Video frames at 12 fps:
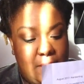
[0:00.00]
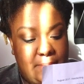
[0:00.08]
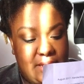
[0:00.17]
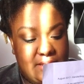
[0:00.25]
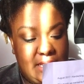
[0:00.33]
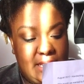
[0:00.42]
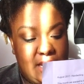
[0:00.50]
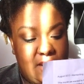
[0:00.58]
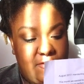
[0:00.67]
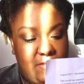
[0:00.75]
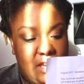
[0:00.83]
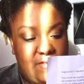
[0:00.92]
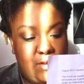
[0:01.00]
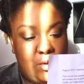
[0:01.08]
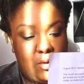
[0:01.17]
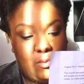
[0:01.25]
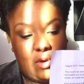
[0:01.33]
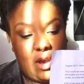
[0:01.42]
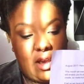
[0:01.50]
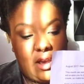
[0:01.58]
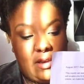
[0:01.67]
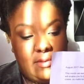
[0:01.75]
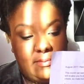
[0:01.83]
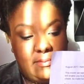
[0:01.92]
because they kind of give you
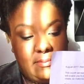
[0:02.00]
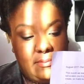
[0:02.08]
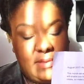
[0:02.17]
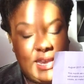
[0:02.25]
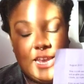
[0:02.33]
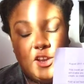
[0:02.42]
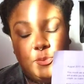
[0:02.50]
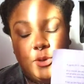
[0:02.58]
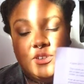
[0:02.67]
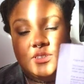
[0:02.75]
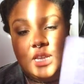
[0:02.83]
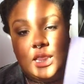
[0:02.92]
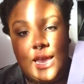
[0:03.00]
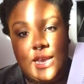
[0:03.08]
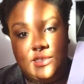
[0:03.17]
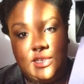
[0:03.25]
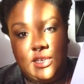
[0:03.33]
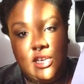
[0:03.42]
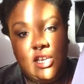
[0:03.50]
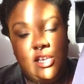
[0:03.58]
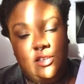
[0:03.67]
they kind of personalize it